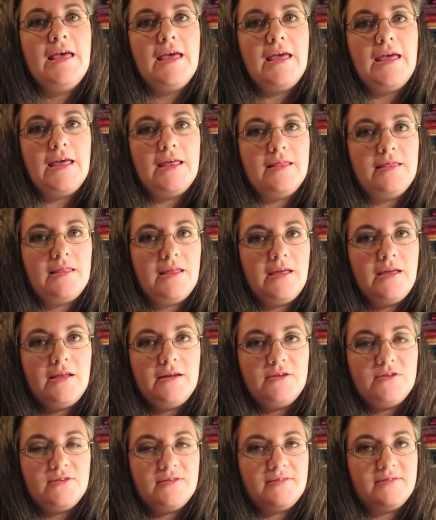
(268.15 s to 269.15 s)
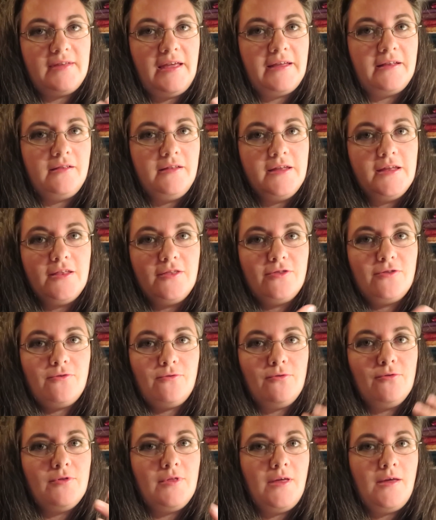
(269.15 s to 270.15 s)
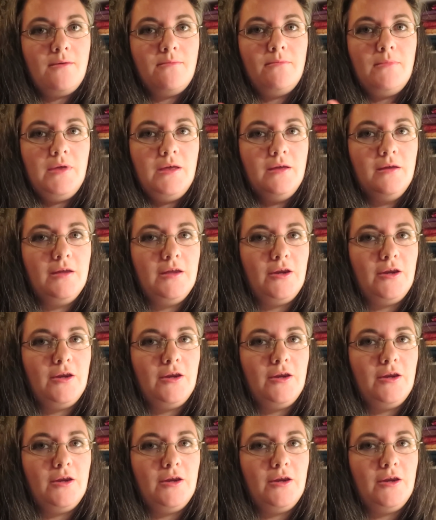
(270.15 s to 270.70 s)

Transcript: and then just cycling through them,